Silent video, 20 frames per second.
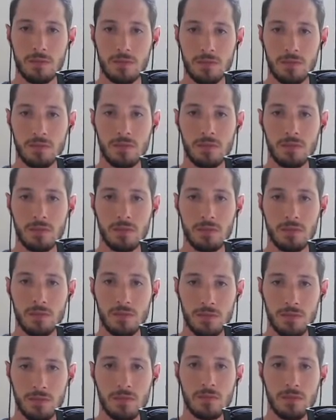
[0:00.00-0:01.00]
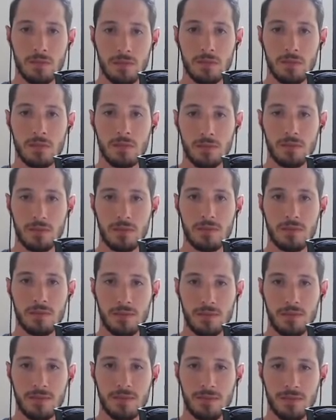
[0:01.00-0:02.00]

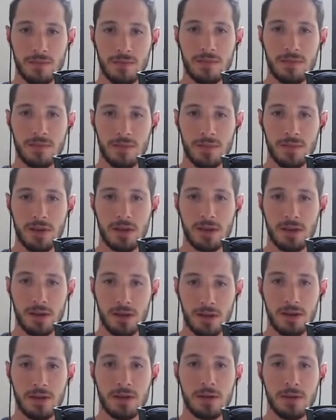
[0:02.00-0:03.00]
This person isn't speaking.